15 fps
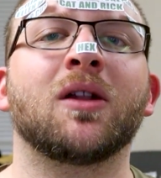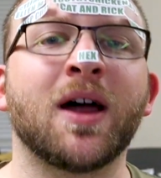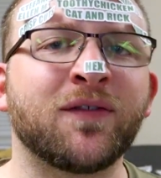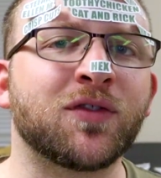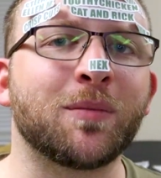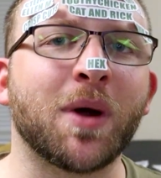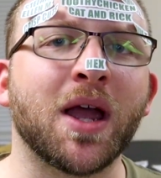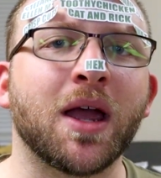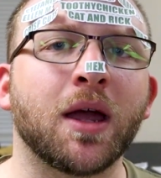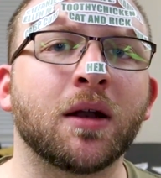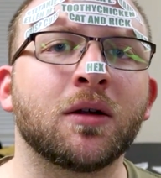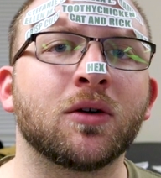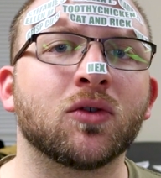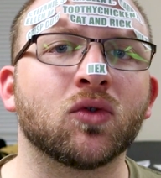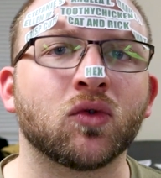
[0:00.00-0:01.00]
left of my
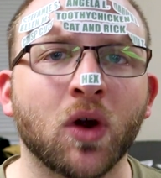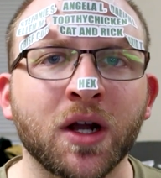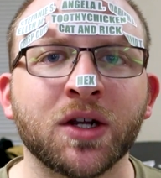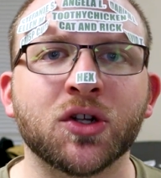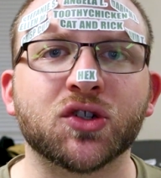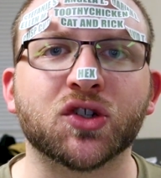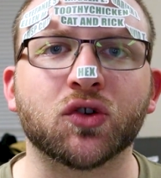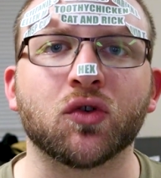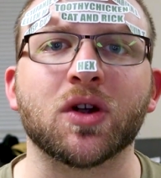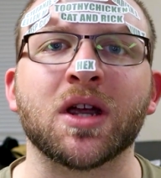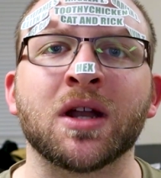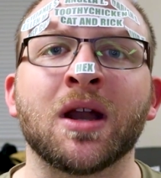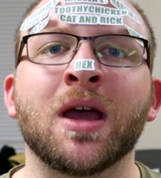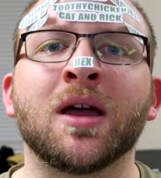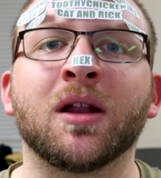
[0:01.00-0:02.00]
head, right of your
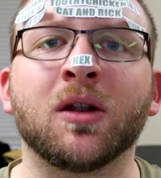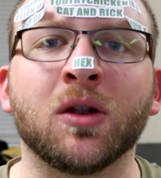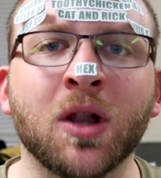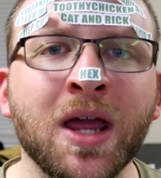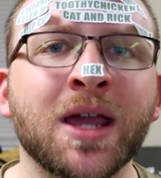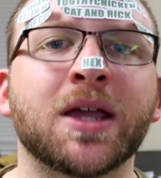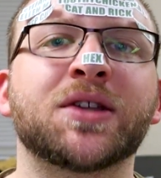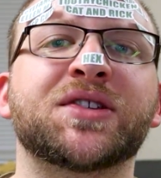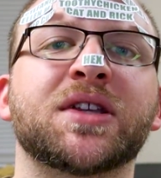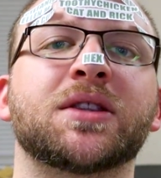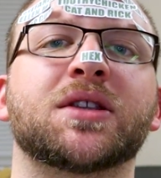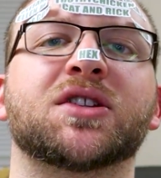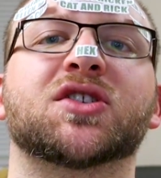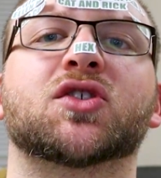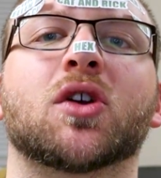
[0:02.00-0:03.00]
screen. Link is in
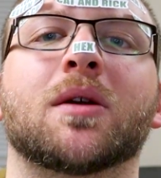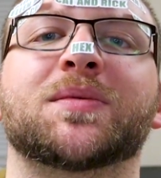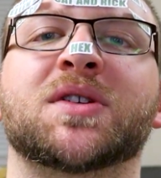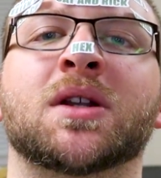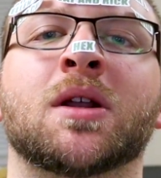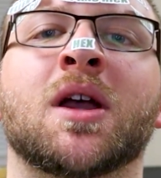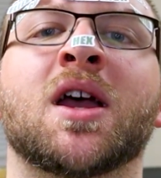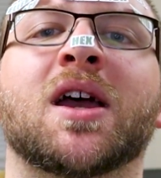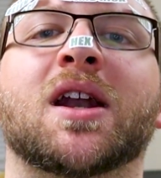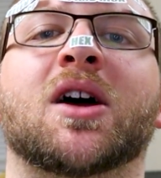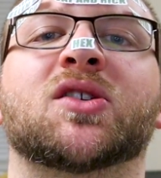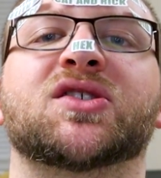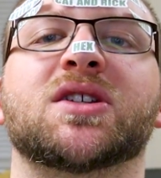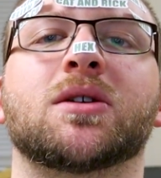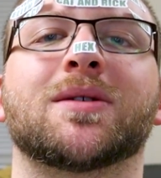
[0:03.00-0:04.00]
the description, and
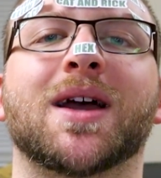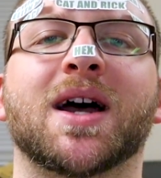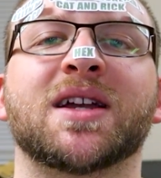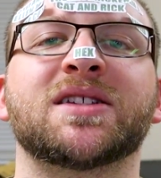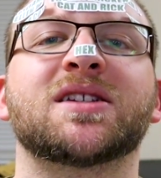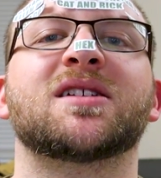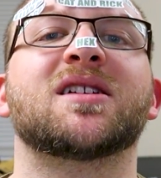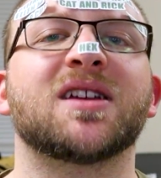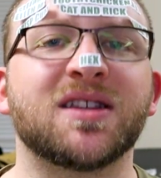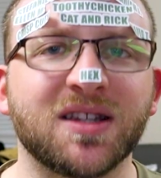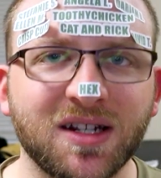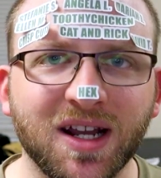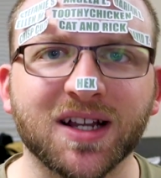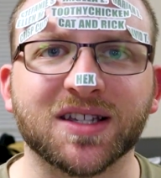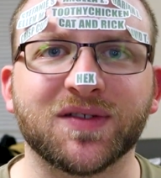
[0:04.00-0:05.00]
I'll see you guys in
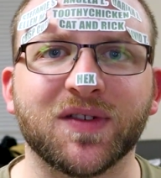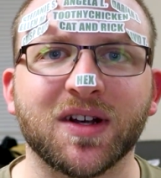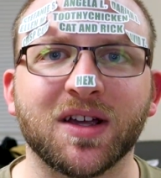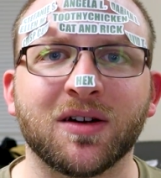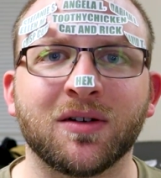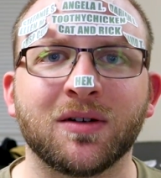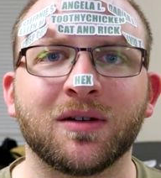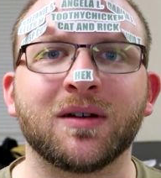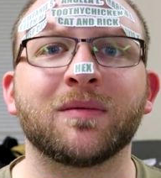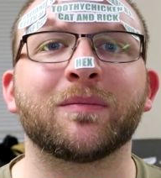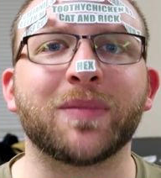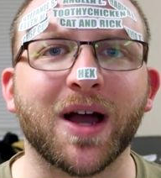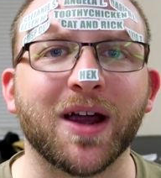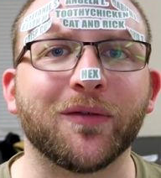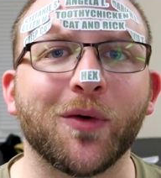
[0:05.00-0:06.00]
the next video.
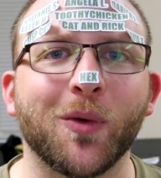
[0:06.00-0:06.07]
Bye,